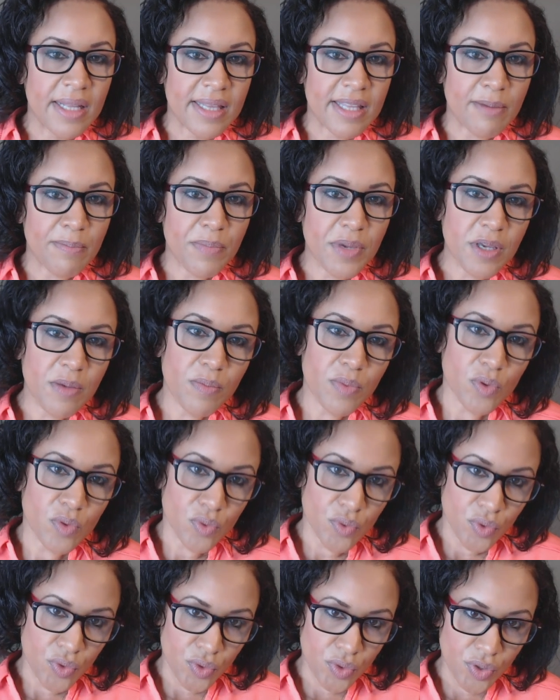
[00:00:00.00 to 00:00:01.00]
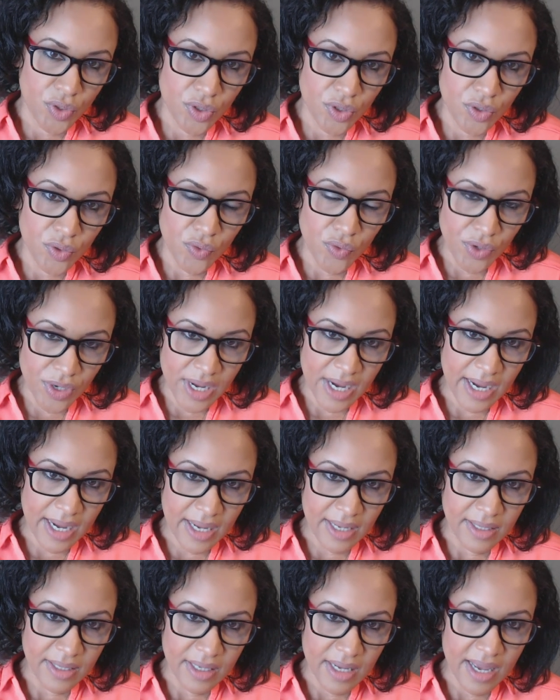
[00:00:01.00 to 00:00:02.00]
then people do
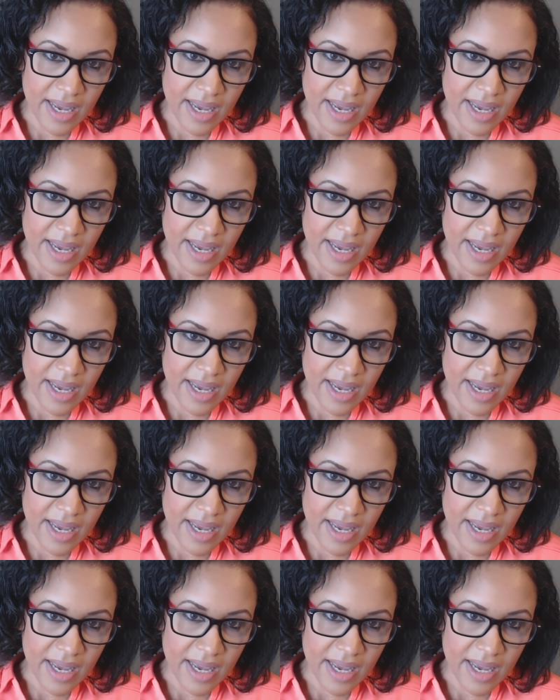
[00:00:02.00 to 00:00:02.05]
not